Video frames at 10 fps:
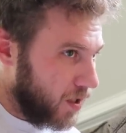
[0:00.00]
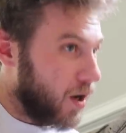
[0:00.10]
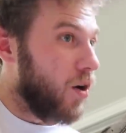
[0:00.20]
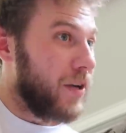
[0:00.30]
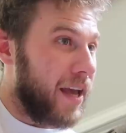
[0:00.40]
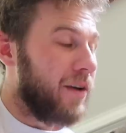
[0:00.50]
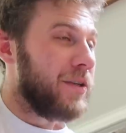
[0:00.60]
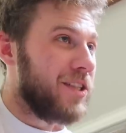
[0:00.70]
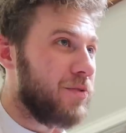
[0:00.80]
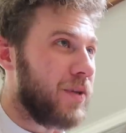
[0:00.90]
Oh yeah,
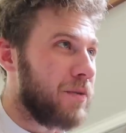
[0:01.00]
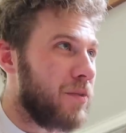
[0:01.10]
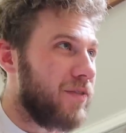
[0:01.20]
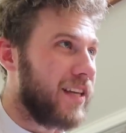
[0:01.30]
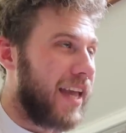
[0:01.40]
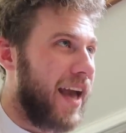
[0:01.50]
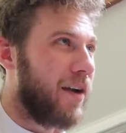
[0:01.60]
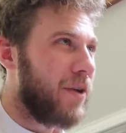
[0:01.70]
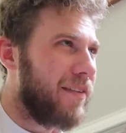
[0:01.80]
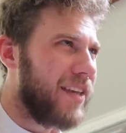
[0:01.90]
we do want to move the
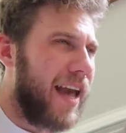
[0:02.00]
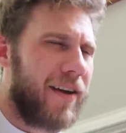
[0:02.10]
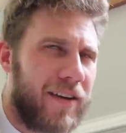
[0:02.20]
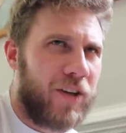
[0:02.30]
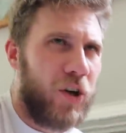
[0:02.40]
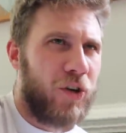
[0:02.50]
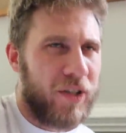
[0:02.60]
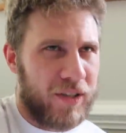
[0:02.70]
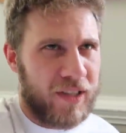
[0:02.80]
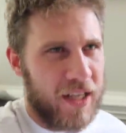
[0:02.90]
cat. We have the cat
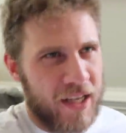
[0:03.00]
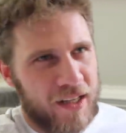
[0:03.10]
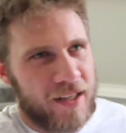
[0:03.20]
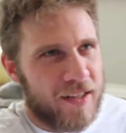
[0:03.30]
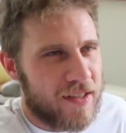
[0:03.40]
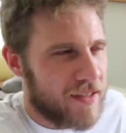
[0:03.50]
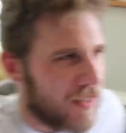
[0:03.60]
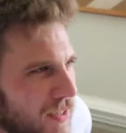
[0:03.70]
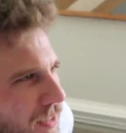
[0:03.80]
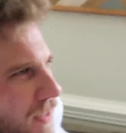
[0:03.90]
currently his
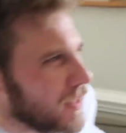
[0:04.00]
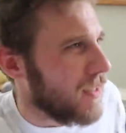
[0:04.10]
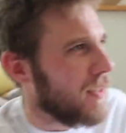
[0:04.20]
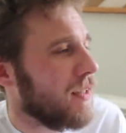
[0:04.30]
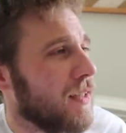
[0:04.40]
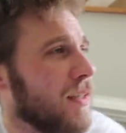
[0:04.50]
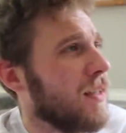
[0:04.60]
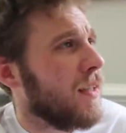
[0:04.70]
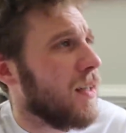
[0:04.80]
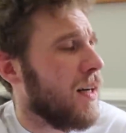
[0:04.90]

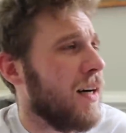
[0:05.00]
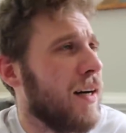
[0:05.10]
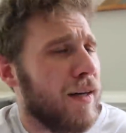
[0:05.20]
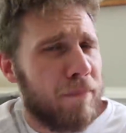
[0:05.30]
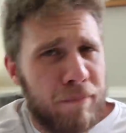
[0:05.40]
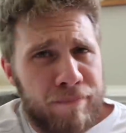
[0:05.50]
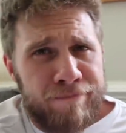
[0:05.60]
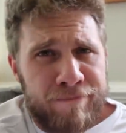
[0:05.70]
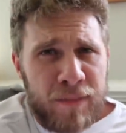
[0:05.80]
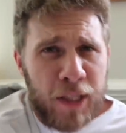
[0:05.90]
um,
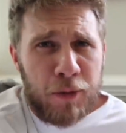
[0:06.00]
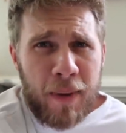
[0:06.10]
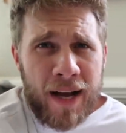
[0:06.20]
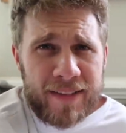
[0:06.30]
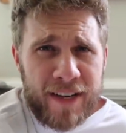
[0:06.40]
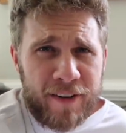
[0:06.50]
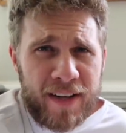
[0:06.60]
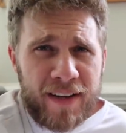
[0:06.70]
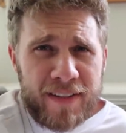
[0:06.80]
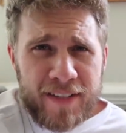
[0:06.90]
litter box
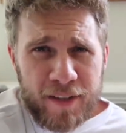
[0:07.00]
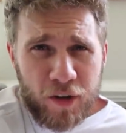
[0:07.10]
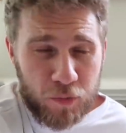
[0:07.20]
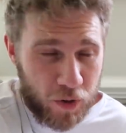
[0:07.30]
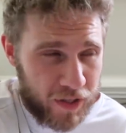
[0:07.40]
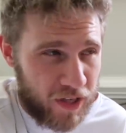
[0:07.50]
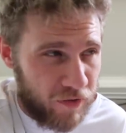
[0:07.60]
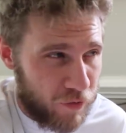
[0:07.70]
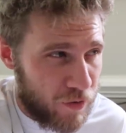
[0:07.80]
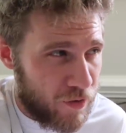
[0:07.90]
area is in our
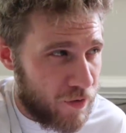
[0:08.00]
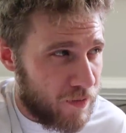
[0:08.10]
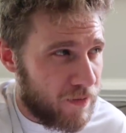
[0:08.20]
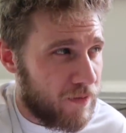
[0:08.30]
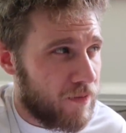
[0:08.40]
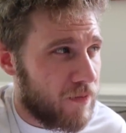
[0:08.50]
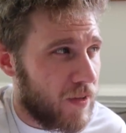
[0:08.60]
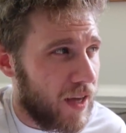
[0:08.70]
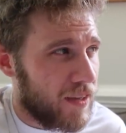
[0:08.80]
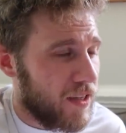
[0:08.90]
working room.
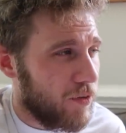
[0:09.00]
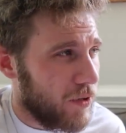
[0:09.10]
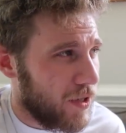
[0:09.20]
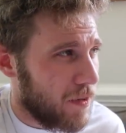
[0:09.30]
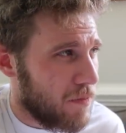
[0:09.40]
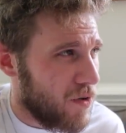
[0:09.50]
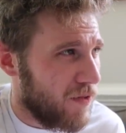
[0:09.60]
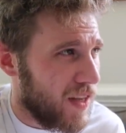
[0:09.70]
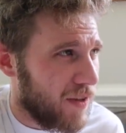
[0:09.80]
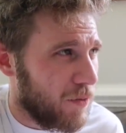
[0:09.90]
I think we're gonna
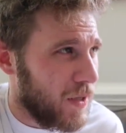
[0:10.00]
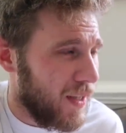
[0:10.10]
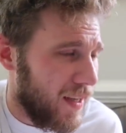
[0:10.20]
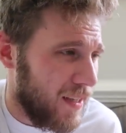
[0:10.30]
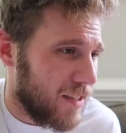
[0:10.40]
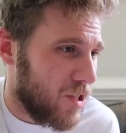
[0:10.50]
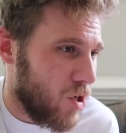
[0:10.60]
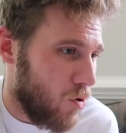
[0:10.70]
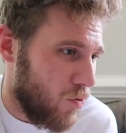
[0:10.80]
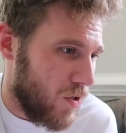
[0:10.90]
move it. We like
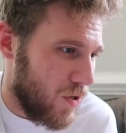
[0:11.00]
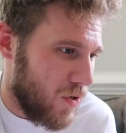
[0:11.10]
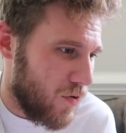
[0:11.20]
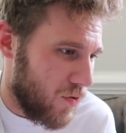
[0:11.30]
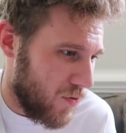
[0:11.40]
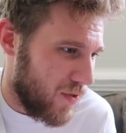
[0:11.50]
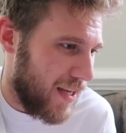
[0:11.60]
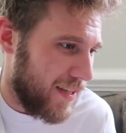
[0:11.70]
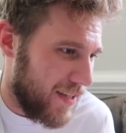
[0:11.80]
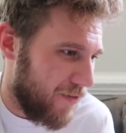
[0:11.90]
don't use
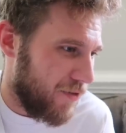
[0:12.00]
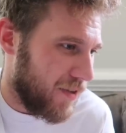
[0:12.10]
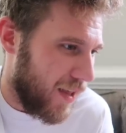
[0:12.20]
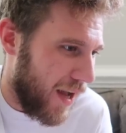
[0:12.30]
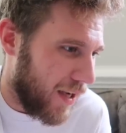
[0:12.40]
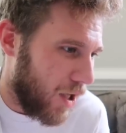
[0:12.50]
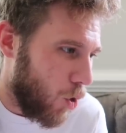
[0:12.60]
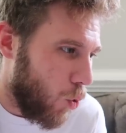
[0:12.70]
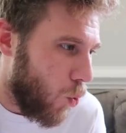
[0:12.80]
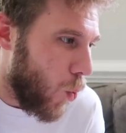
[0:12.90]
except for like
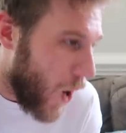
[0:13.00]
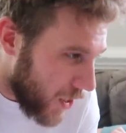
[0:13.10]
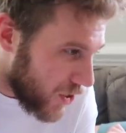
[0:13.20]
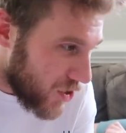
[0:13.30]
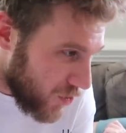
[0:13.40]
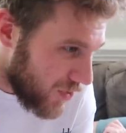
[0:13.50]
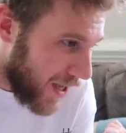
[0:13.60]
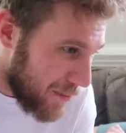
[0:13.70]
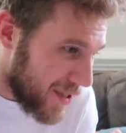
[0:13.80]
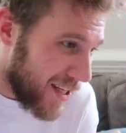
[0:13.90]
one or two
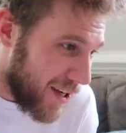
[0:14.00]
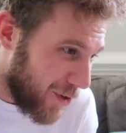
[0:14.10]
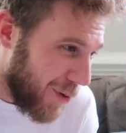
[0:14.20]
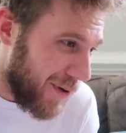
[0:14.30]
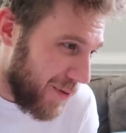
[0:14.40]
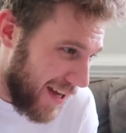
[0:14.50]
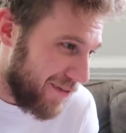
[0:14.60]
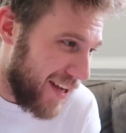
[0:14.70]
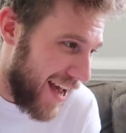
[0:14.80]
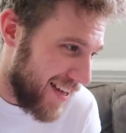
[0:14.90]
times a year when we
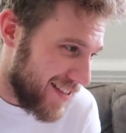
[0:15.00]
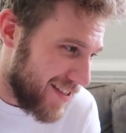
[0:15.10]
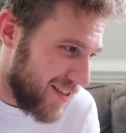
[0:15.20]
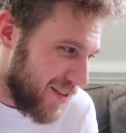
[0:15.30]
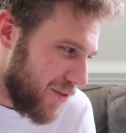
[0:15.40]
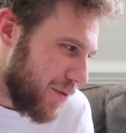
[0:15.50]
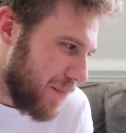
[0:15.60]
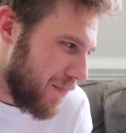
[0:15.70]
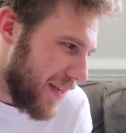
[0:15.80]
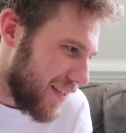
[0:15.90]
have guests. We
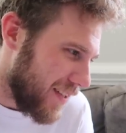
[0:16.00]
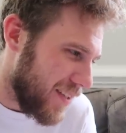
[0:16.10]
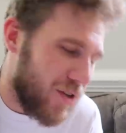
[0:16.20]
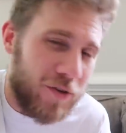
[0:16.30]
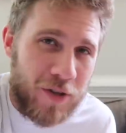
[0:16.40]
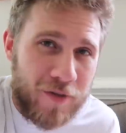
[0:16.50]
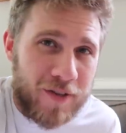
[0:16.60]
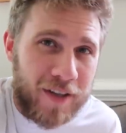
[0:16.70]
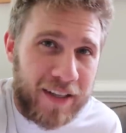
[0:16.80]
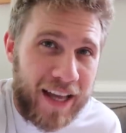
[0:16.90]
basically don't
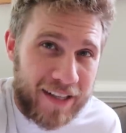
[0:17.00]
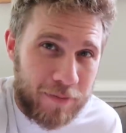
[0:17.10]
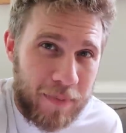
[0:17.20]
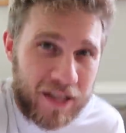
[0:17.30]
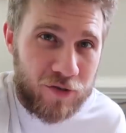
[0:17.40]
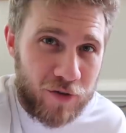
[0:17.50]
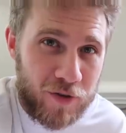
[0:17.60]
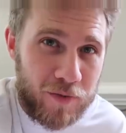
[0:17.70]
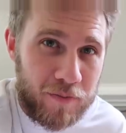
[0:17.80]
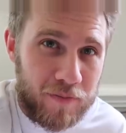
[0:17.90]
use our guest
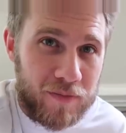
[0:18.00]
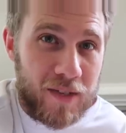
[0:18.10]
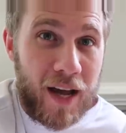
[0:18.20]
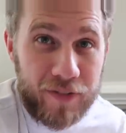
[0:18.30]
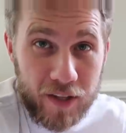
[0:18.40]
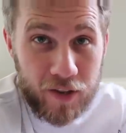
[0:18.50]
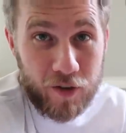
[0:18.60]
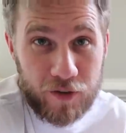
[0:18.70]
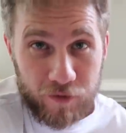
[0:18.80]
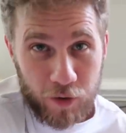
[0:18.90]
bedroom, not the
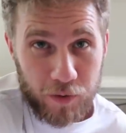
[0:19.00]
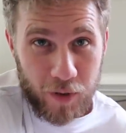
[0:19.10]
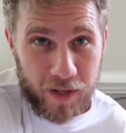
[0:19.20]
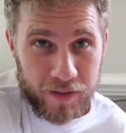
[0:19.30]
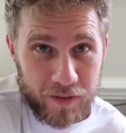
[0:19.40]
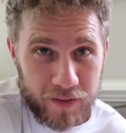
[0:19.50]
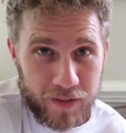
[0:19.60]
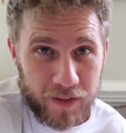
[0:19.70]
third floor one.